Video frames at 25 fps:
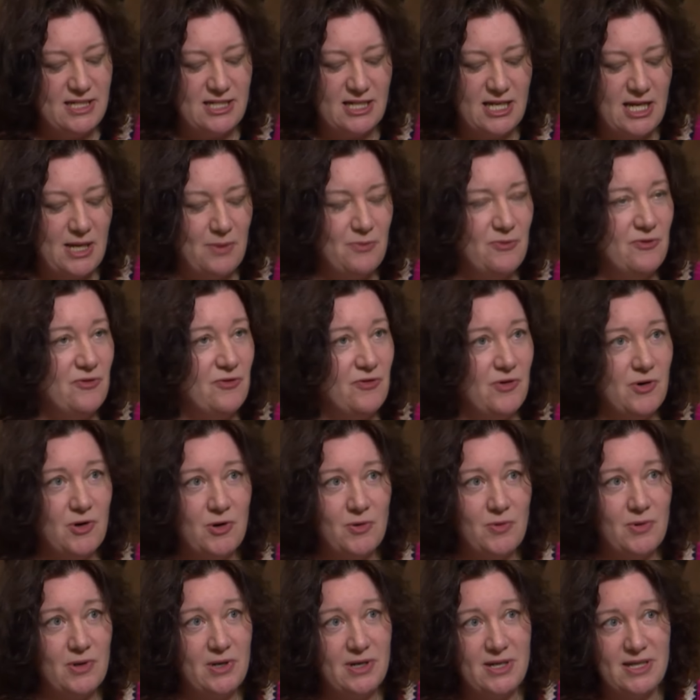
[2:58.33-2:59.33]
to come
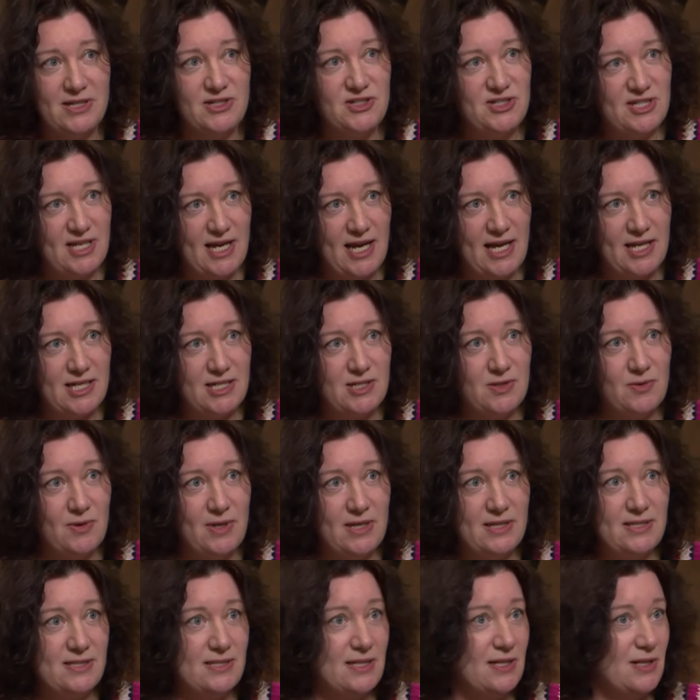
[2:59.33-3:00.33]
forward and chat to
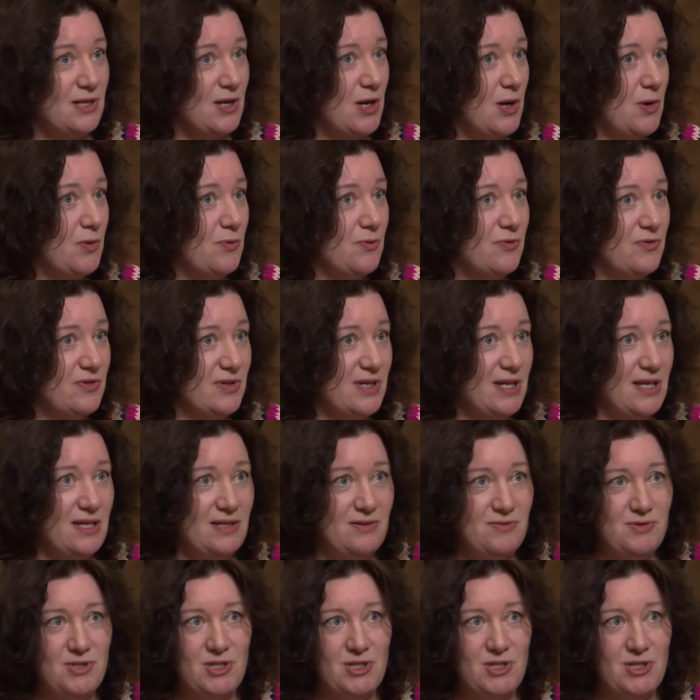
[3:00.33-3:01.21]
us and hopefully